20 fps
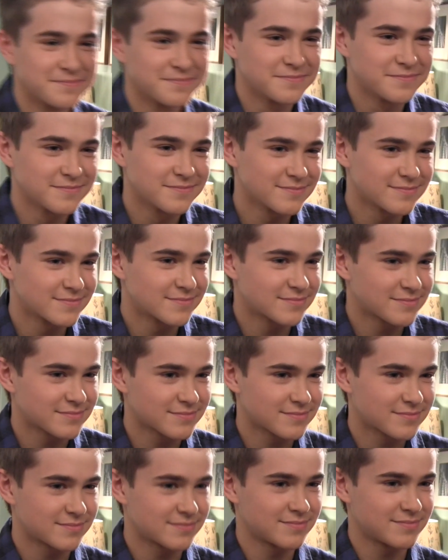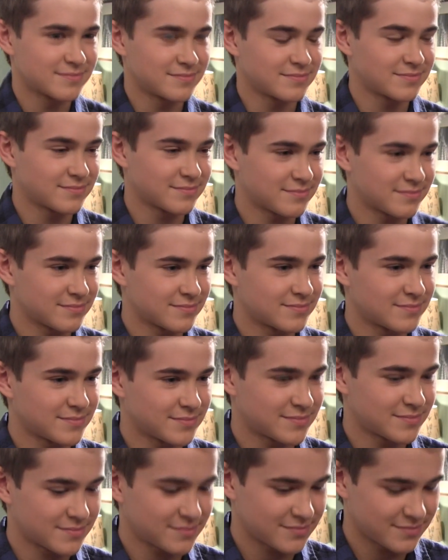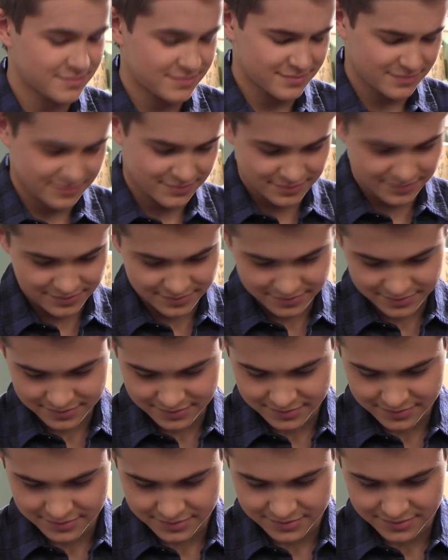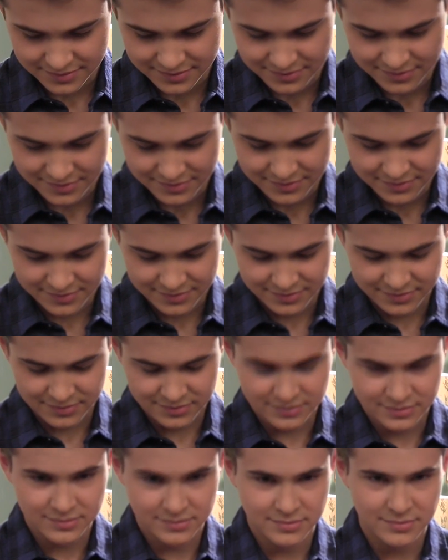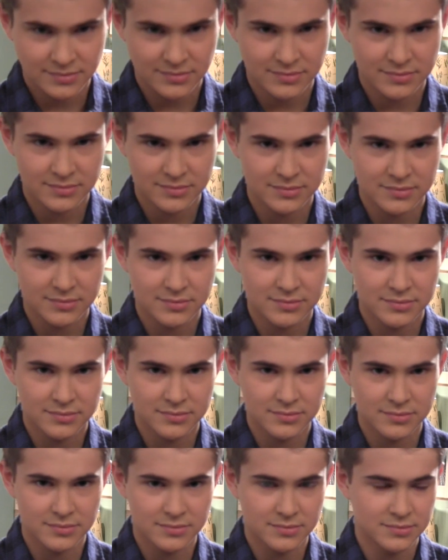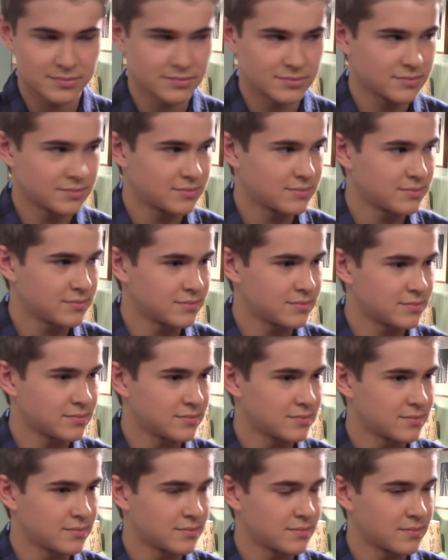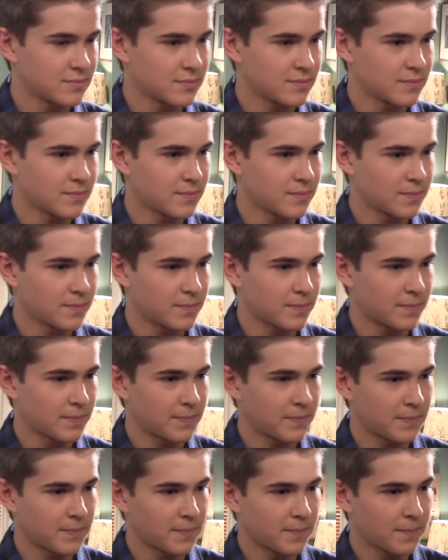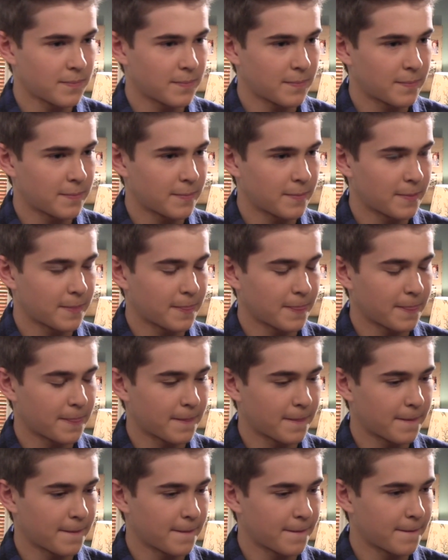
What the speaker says: (silent)